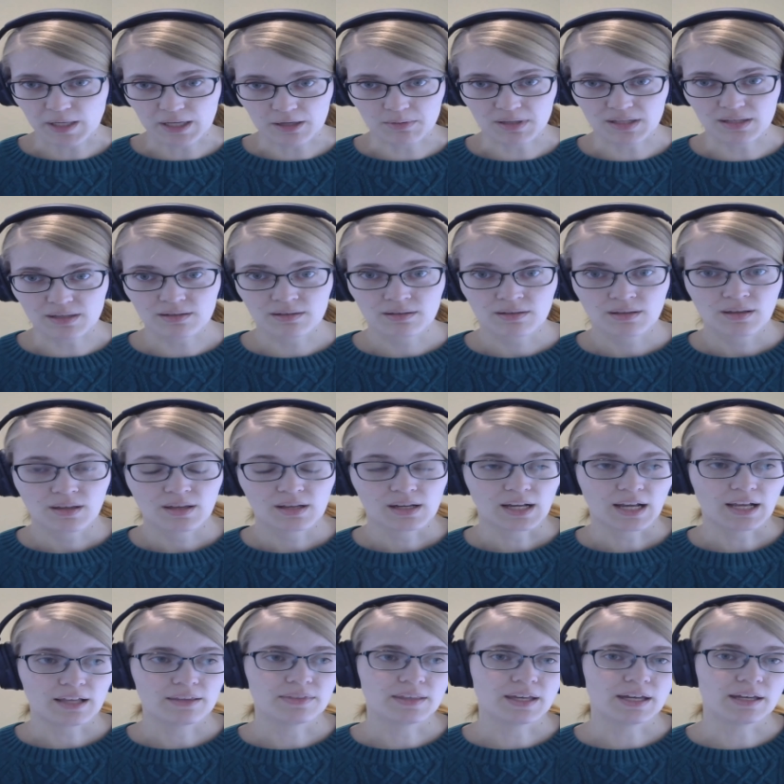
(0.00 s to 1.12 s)
baby?
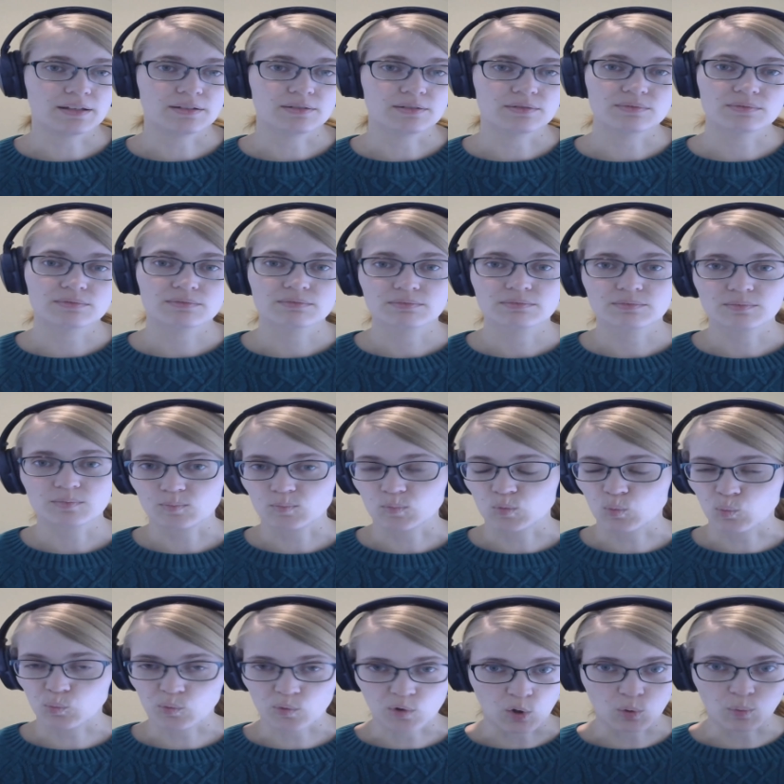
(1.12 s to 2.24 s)
And then,
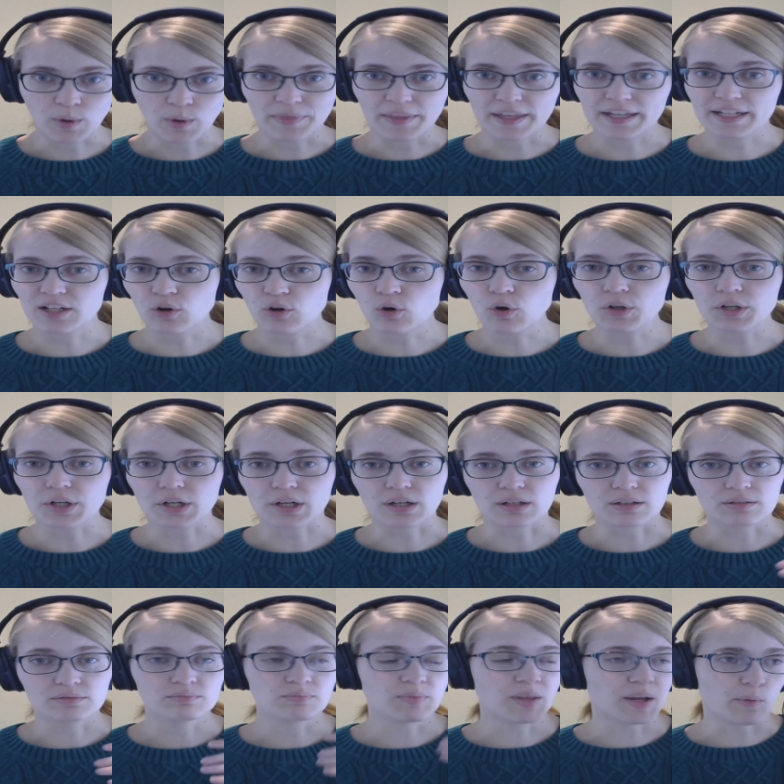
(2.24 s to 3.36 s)
you know, when they get
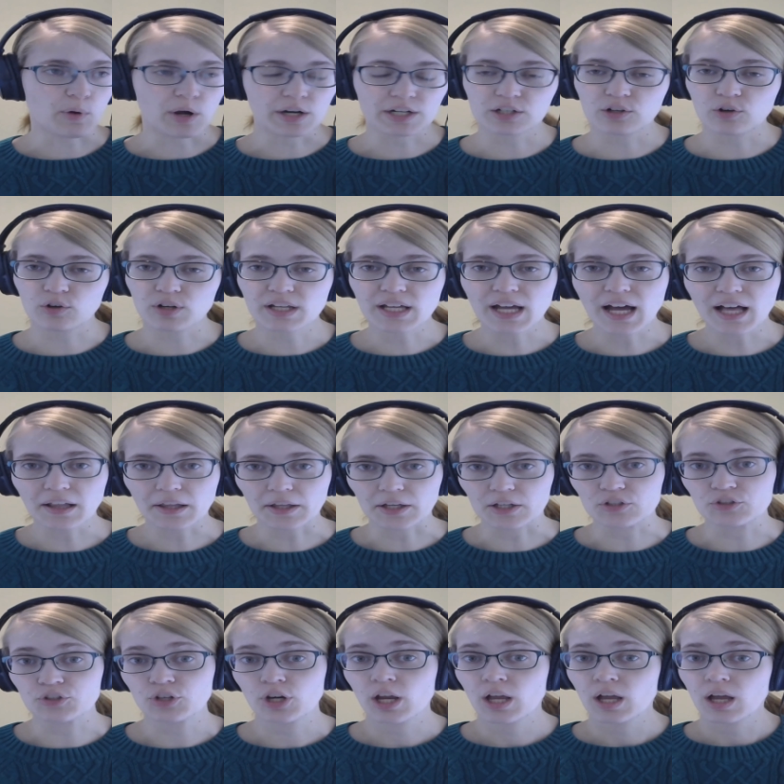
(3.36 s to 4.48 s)
older, they want to go to
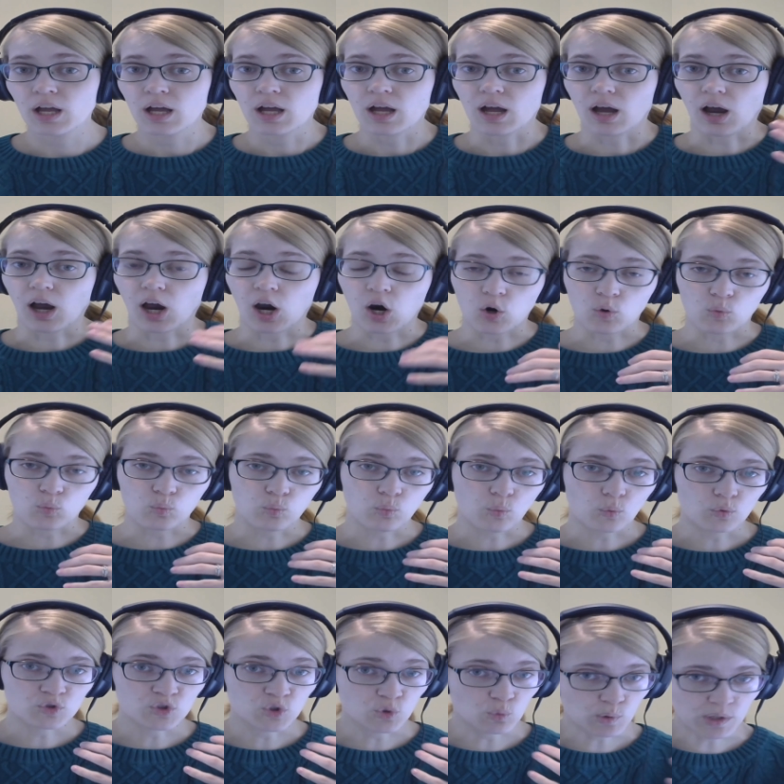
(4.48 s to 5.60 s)
college.
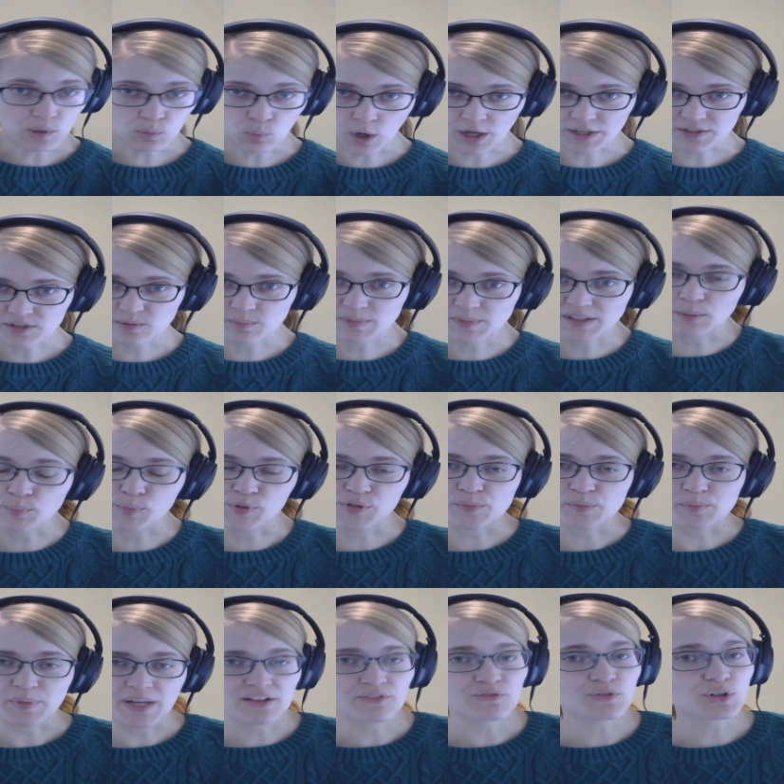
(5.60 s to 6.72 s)
Do we want to be able
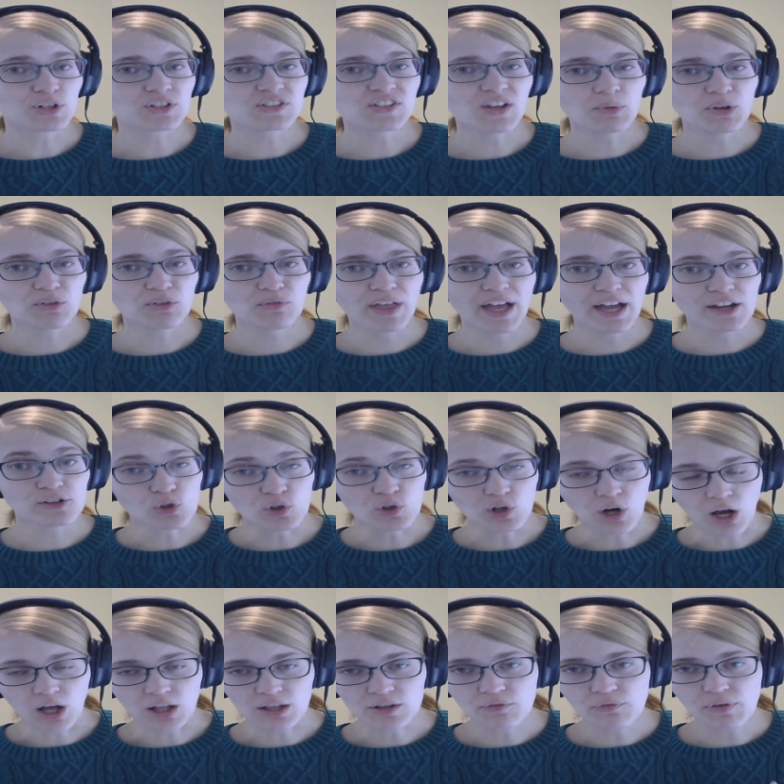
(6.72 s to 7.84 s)
to pay for some of that
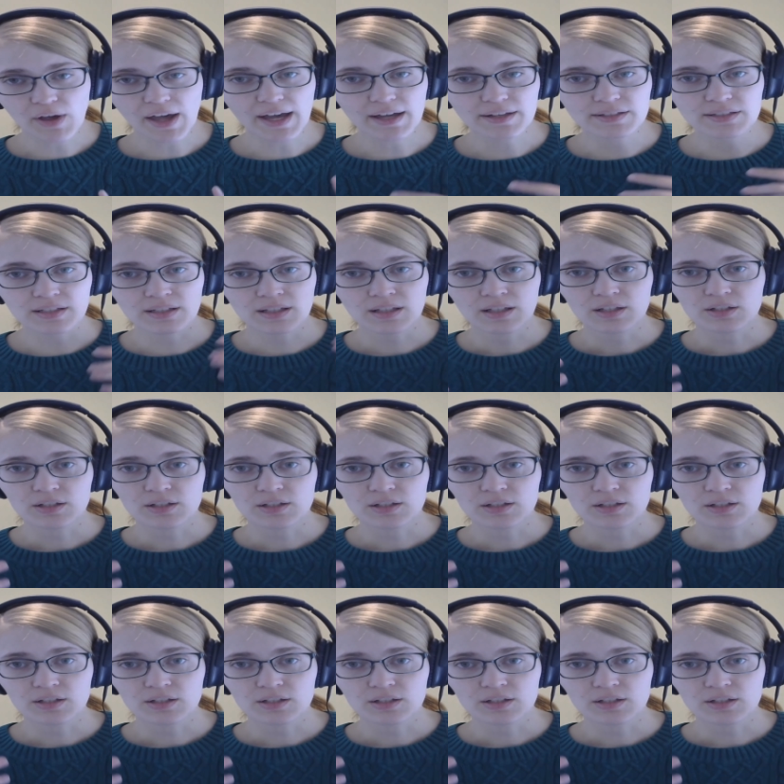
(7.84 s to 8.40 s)
or all of that?